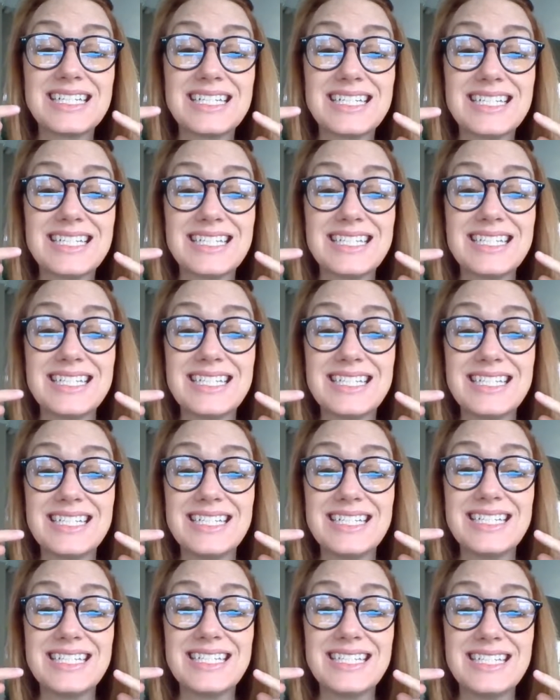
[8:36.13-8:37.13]

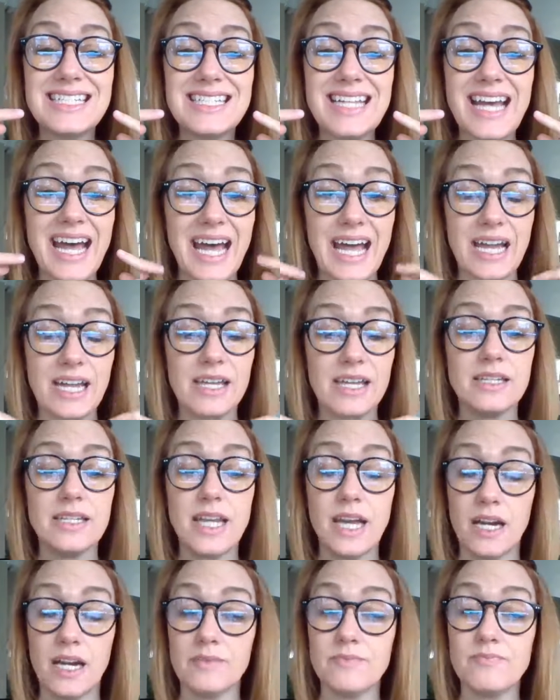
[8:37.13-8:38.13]
zag.
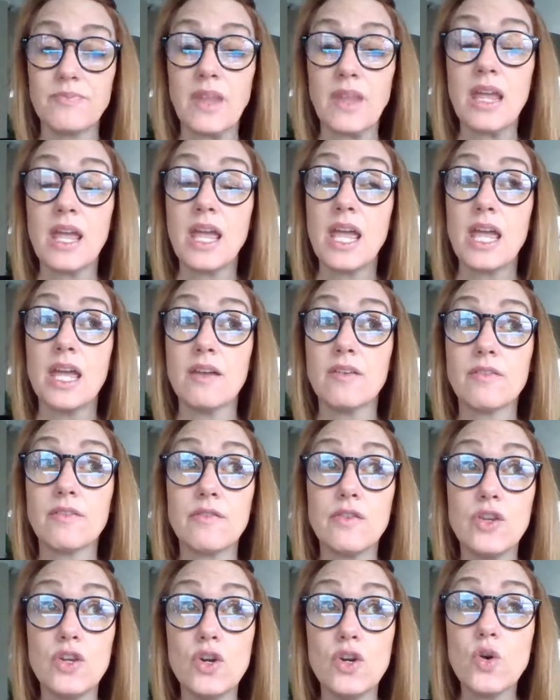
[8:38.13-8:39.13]
Now, if
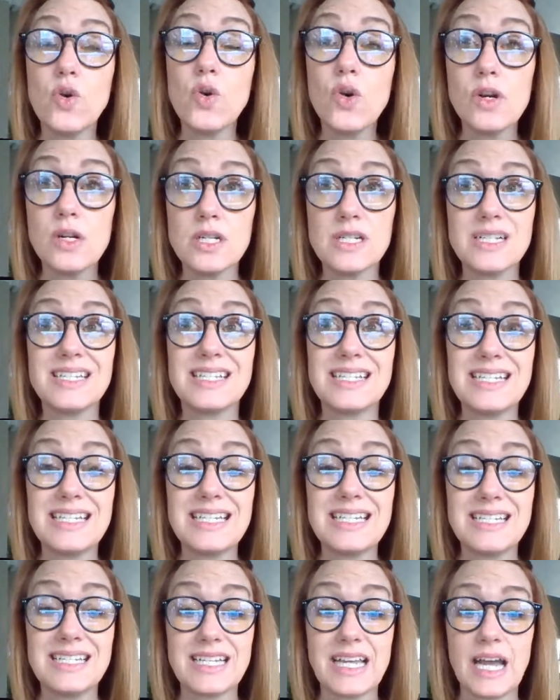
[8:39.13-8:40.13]
your
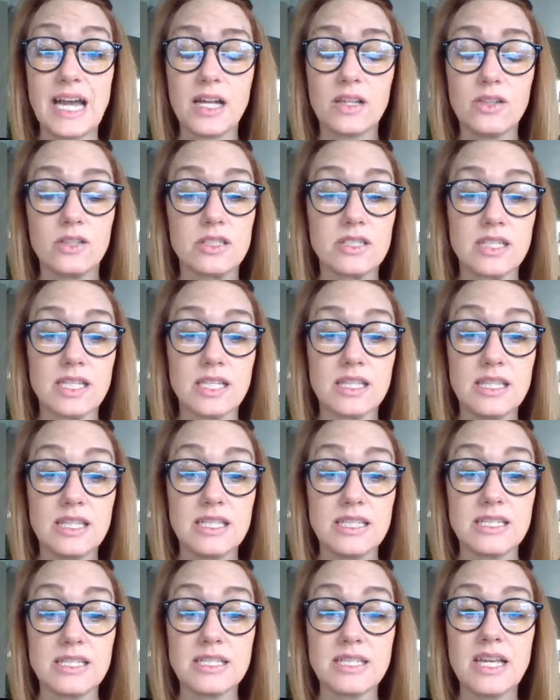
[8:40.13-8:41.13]
zigzag looks like
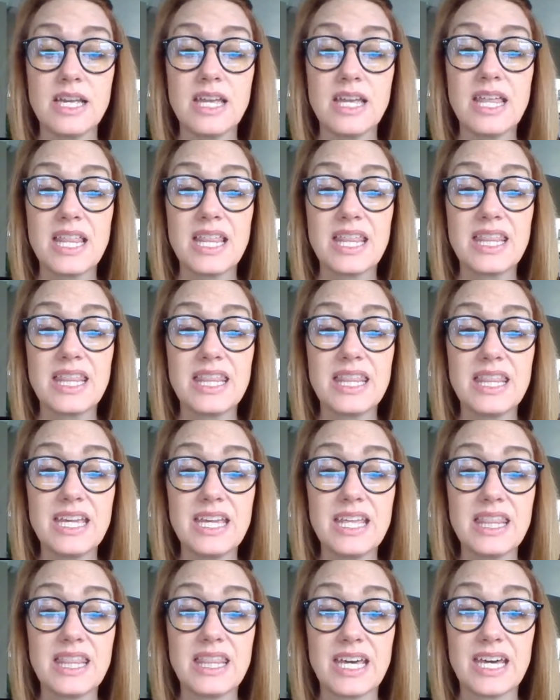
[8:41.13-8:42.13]
this,
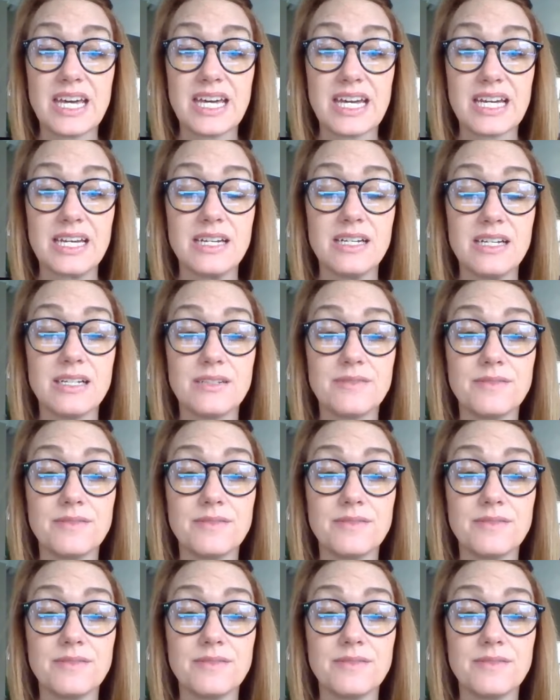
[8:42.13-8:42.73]
zigzag,